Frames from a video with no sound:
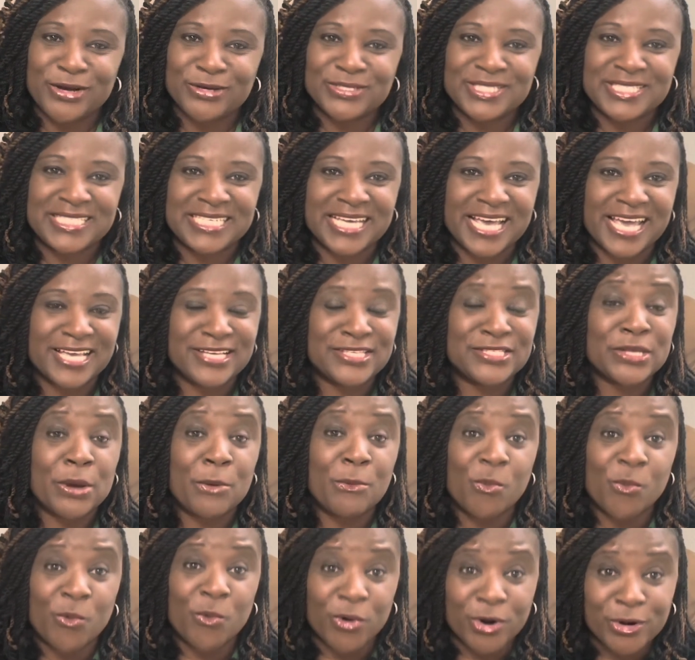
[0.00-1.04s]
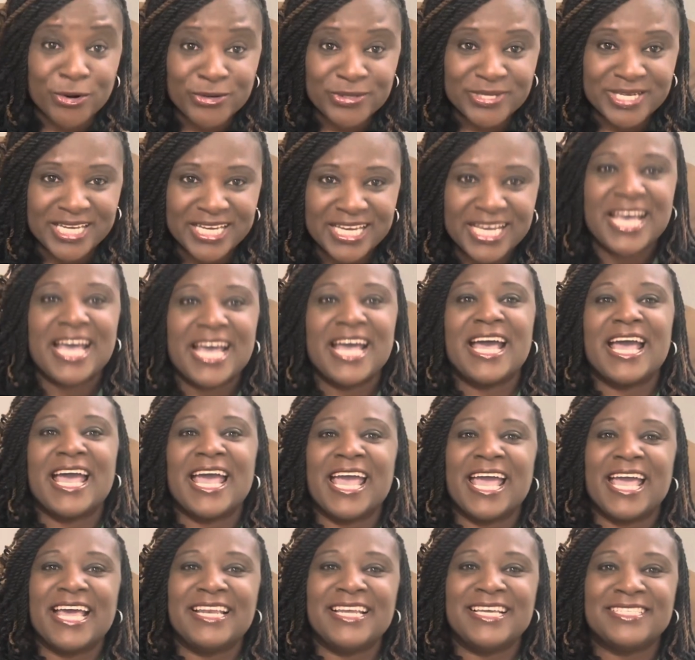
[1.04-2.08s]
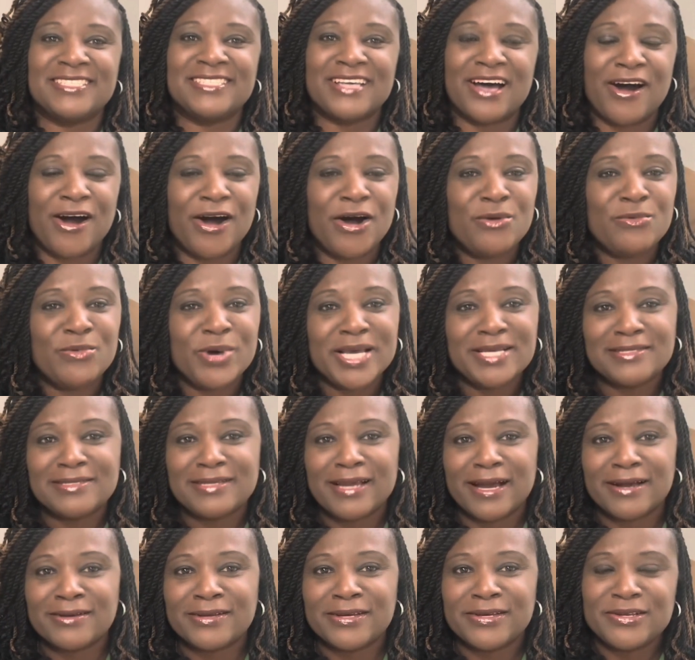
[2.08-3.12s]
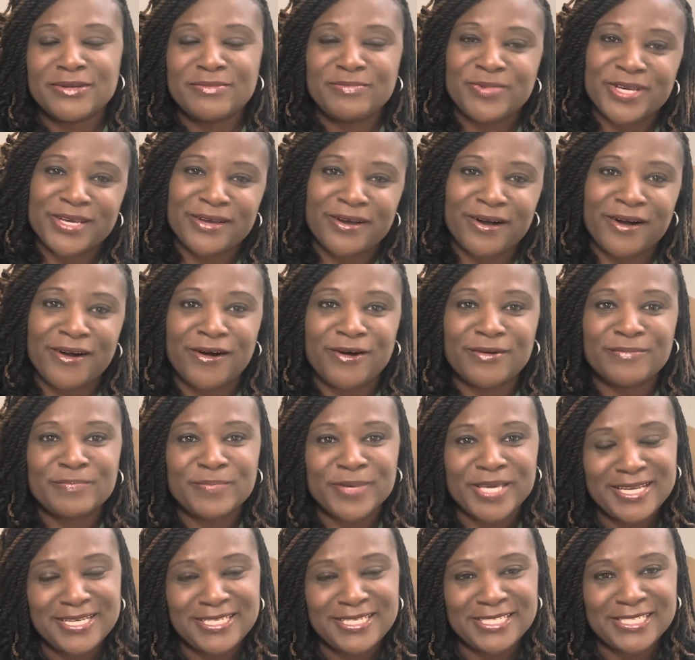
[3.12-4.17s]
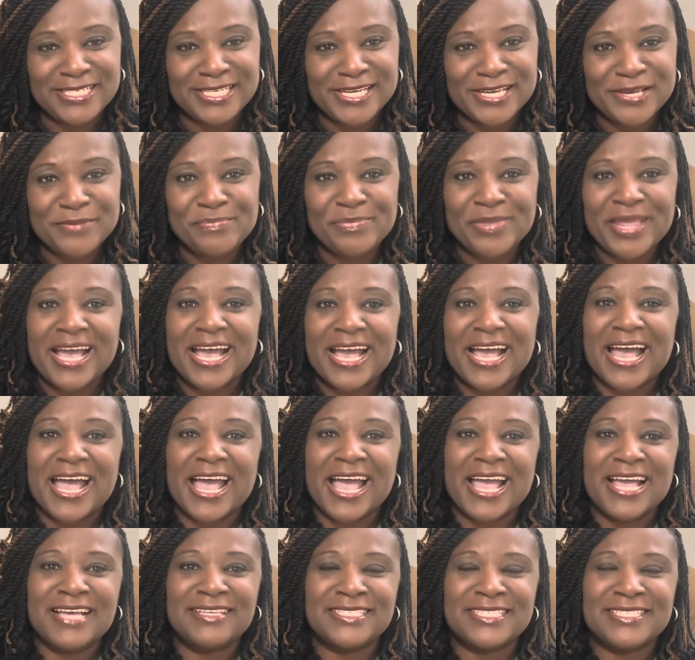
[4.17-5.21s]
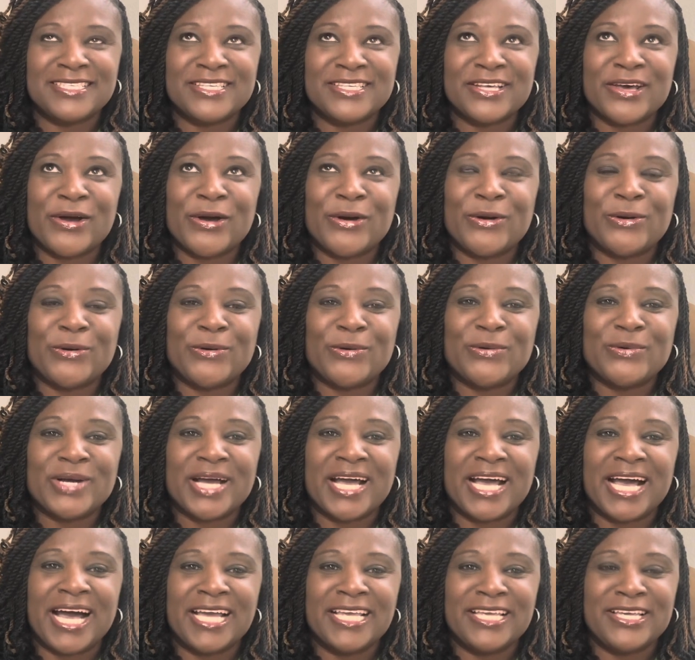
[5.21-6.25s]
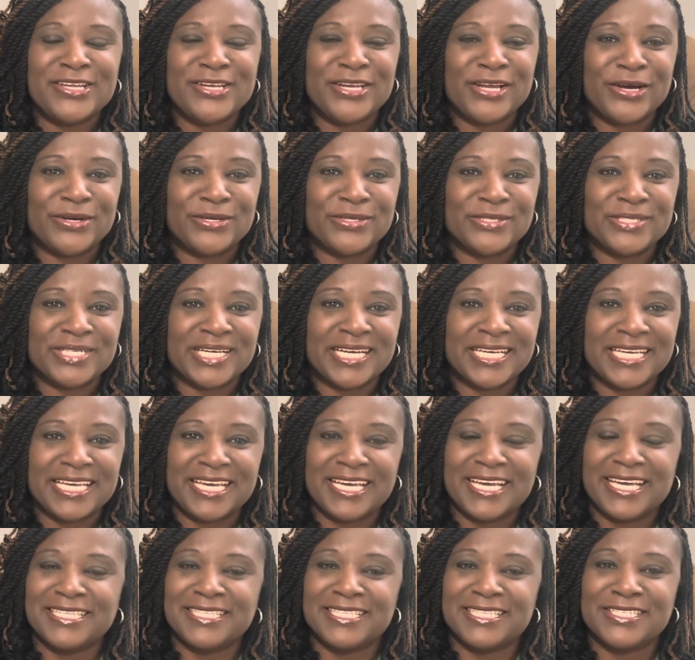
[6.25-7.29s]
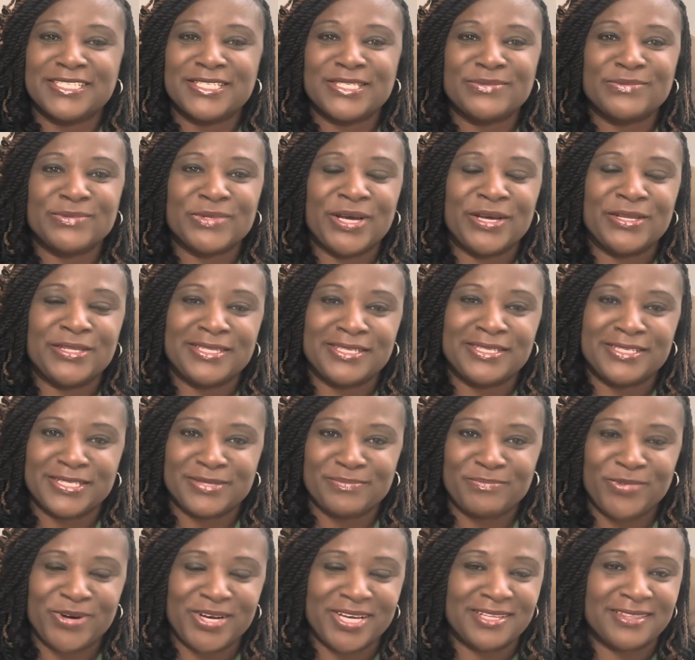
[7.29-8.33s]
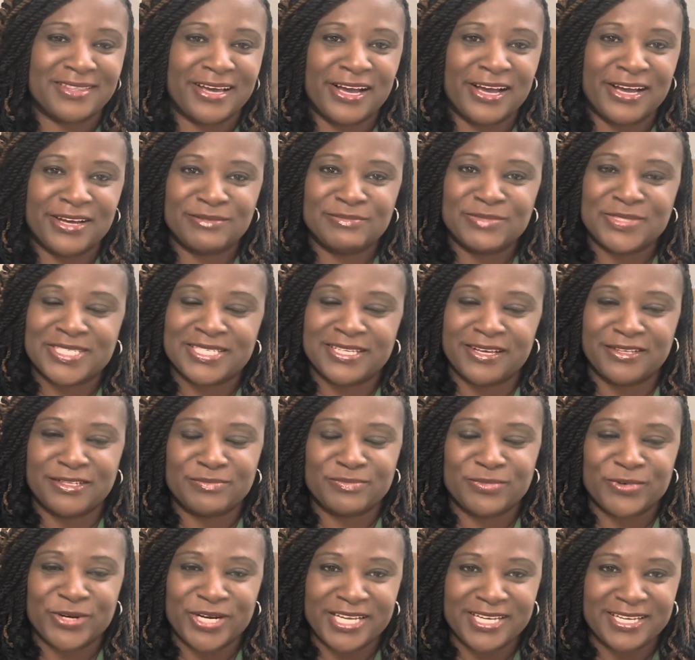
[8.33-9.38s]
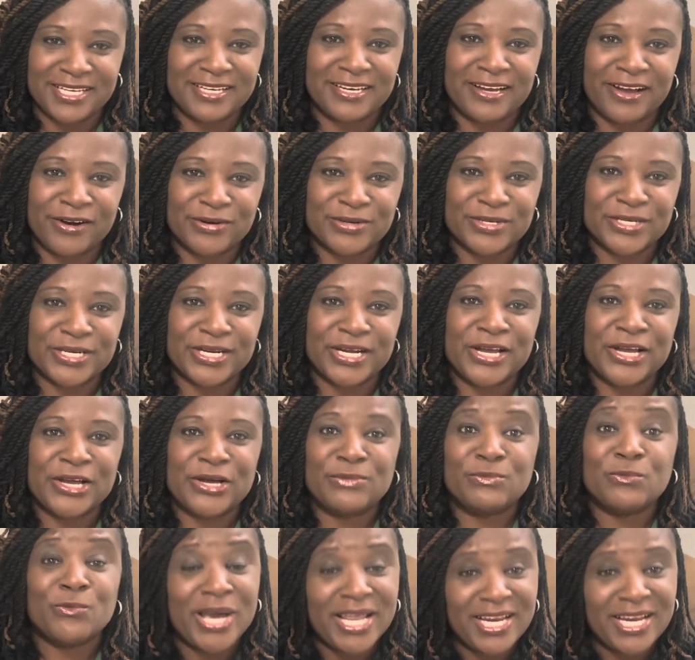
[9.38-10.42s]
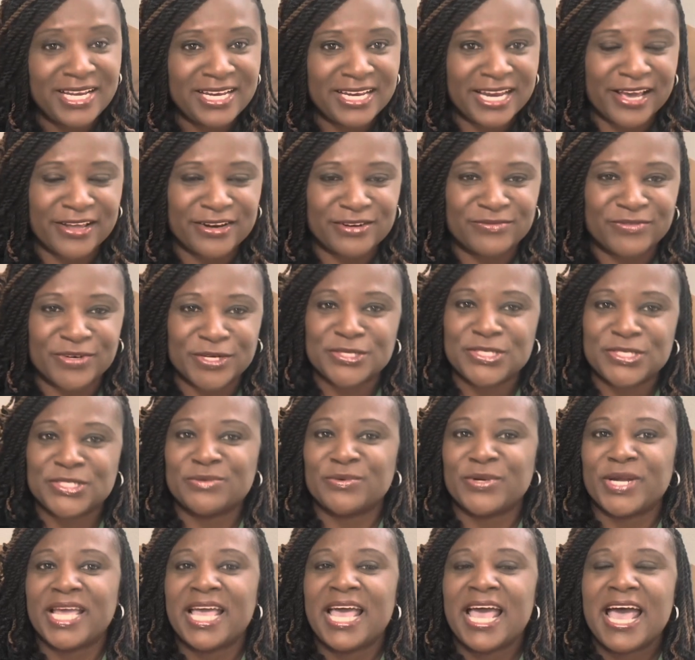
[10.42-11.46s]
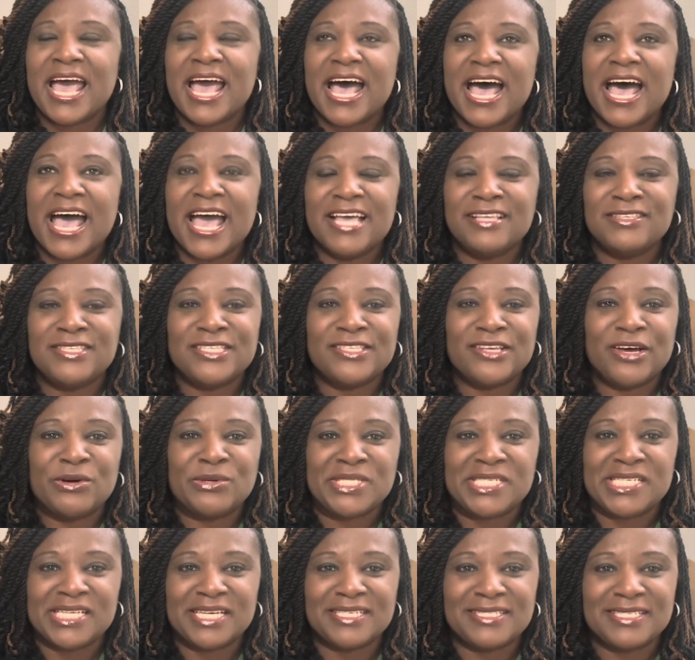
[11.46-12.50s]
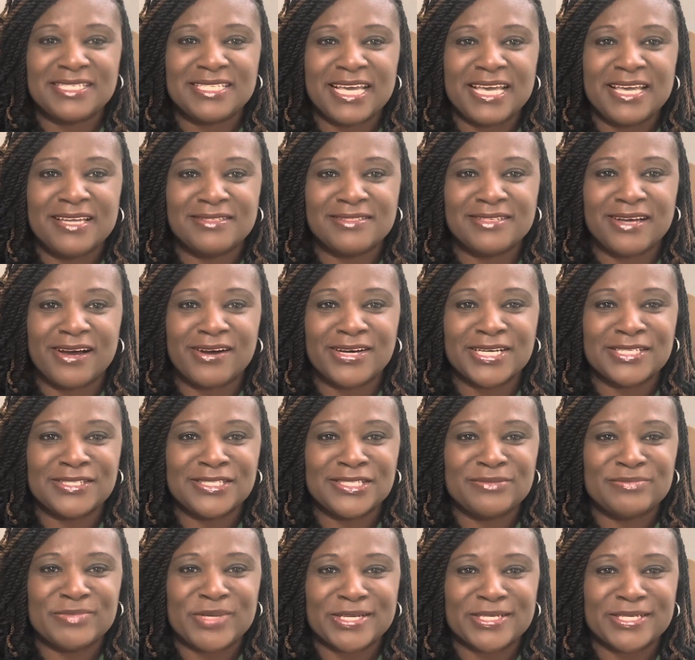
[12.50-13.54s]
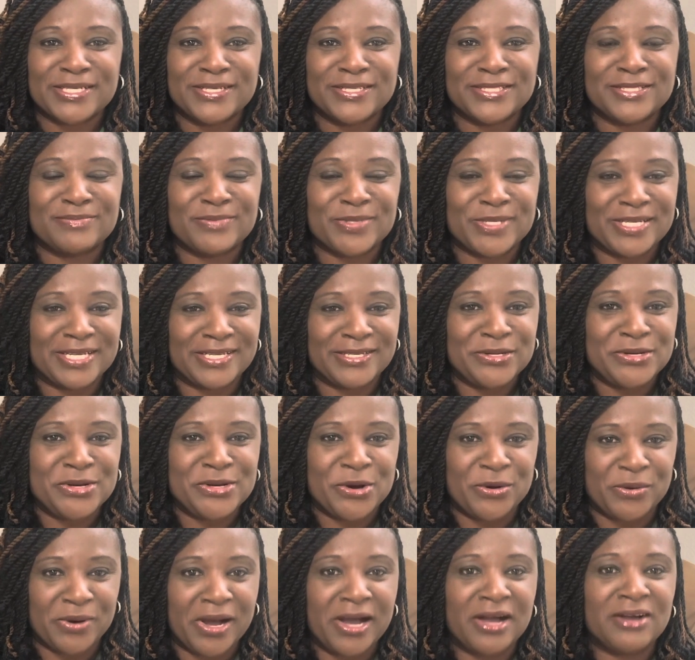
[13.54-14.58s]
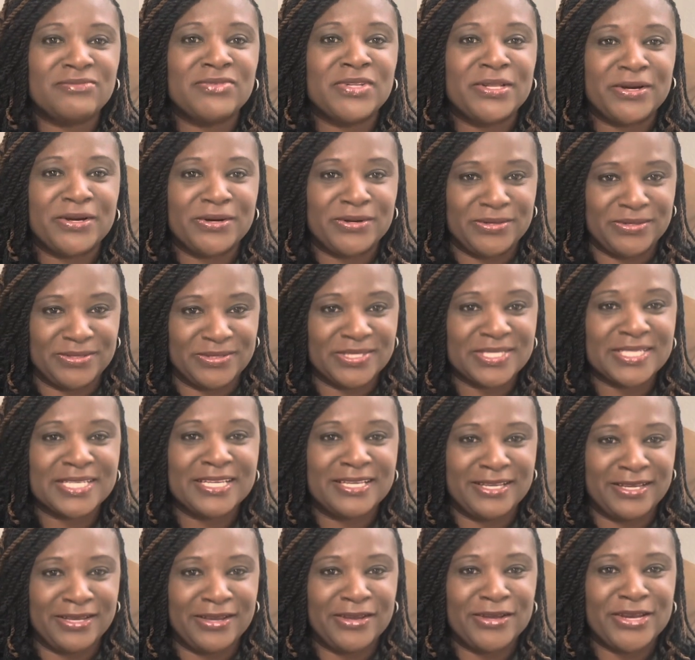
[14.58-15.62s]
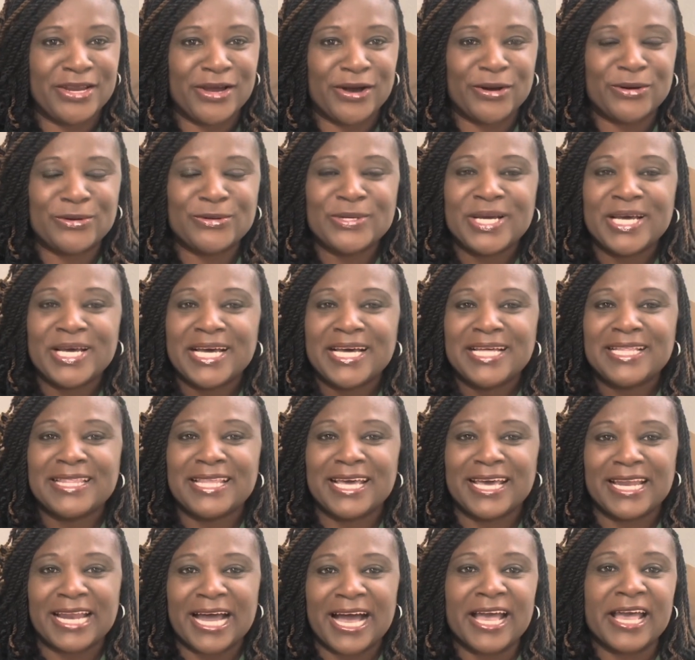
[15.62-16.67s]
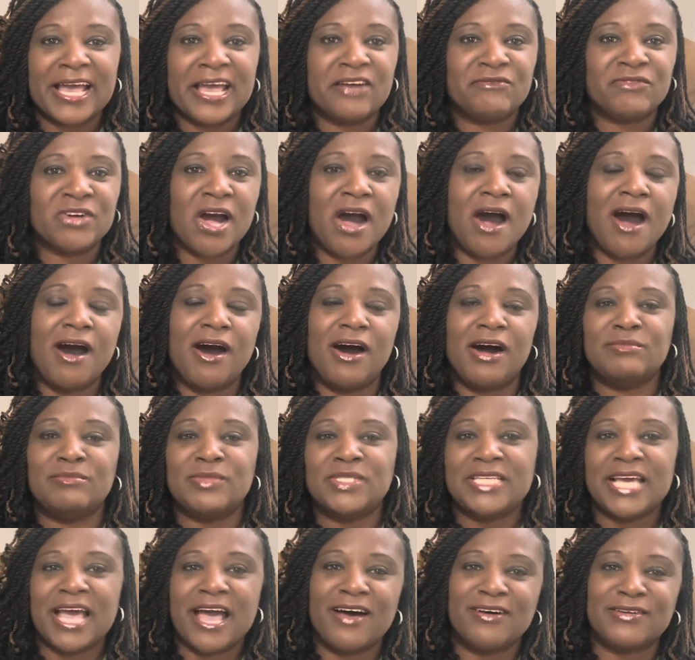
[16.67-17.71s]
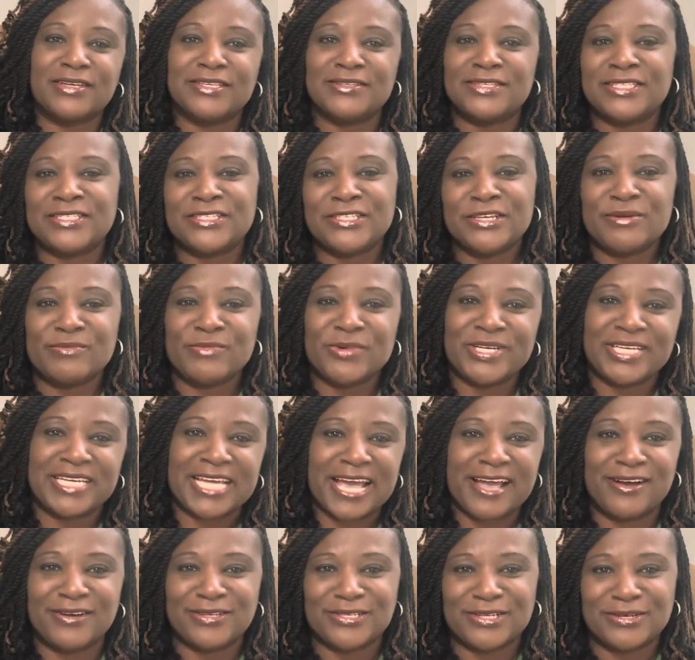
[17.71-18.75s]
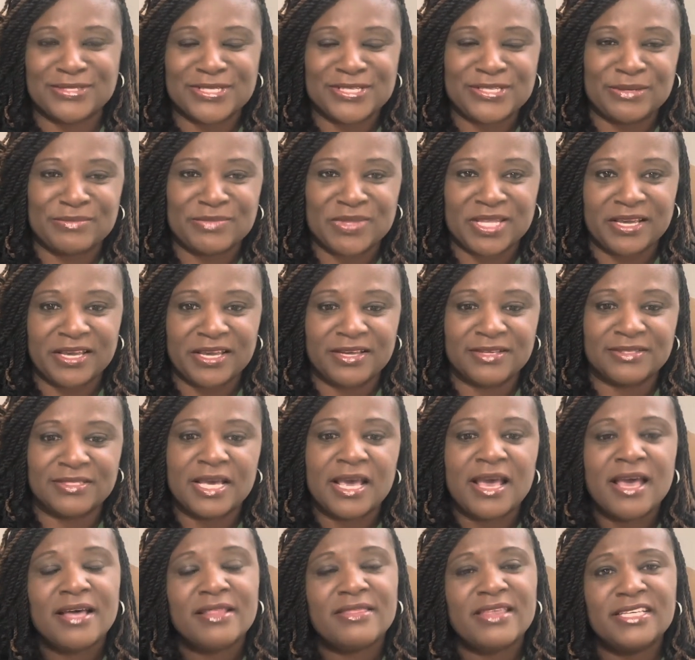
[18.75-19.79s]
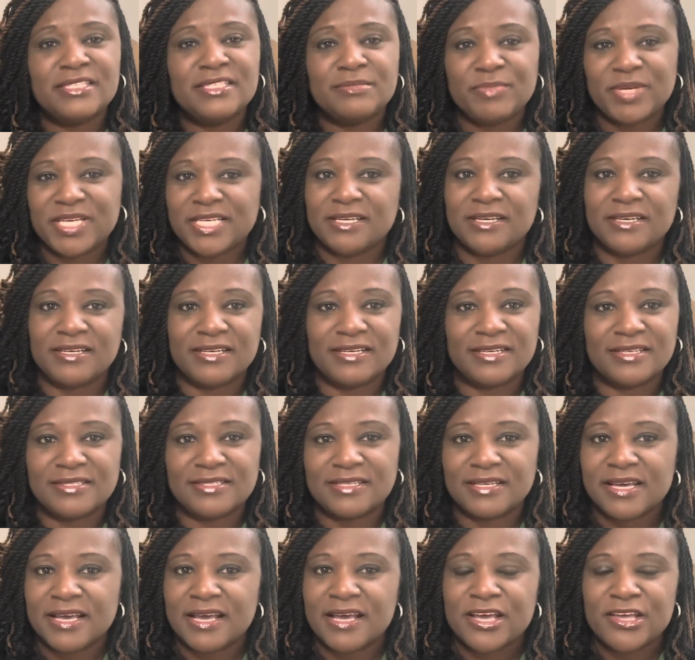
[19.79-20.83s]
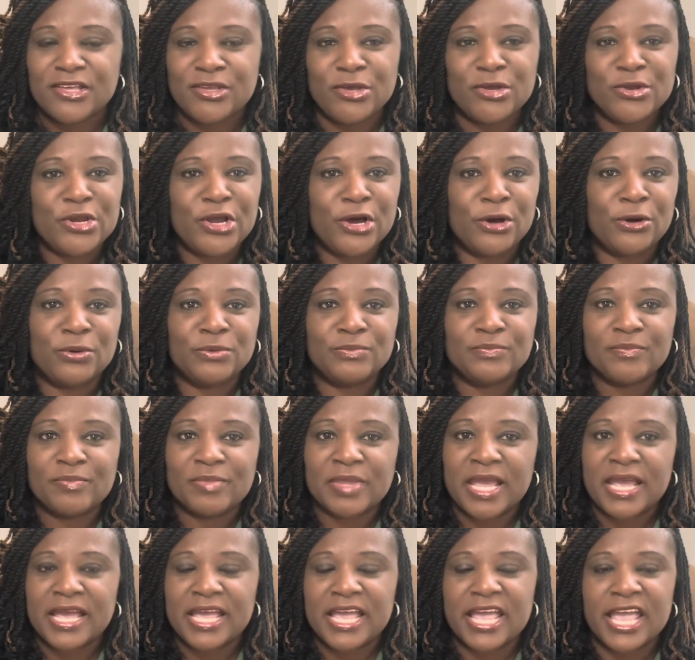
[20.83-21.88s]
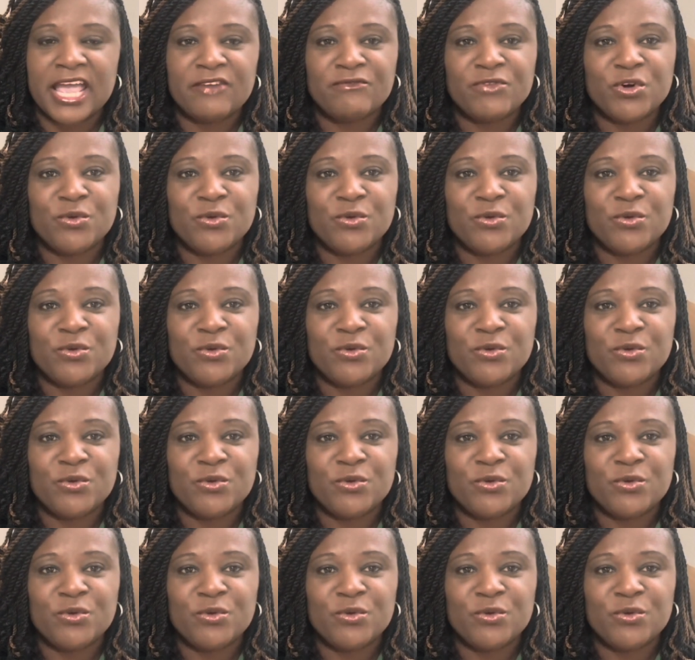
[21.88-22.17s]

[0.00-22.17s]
takes some work, and it's always not going to be all peachy. And so, again, this month I'm celebrating our wedding anniversary. And so just in talking to my husband, I've learned, that I have calmed down and simmered down on some things. That's because, every